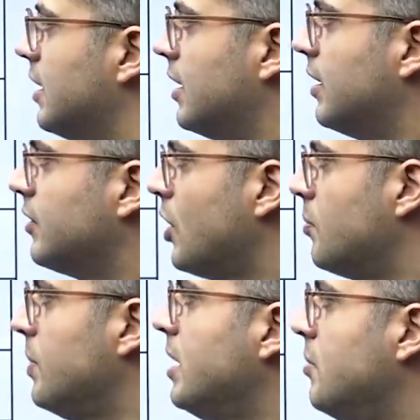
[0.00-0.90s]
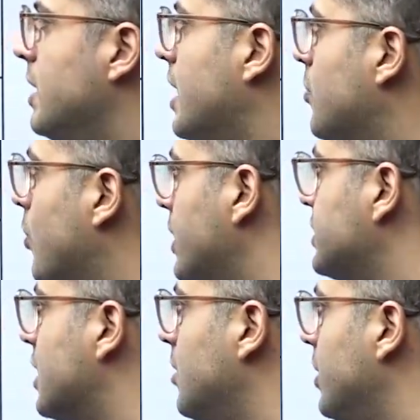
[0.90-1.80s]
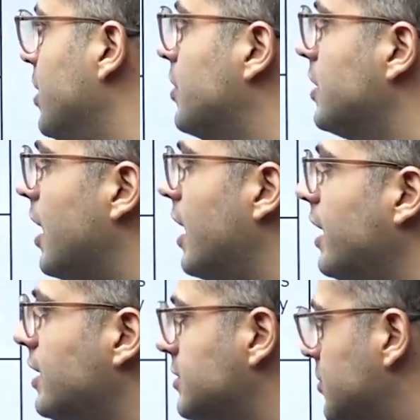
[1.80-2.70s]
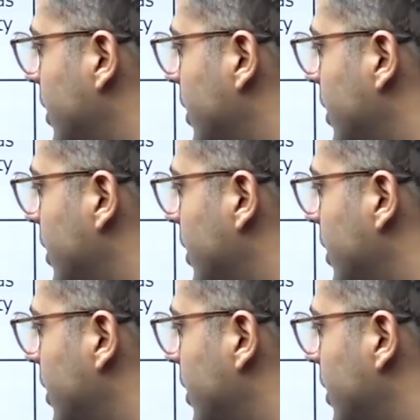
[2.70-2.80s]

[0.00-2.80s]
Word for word: Your B.Tech points shall be given the highest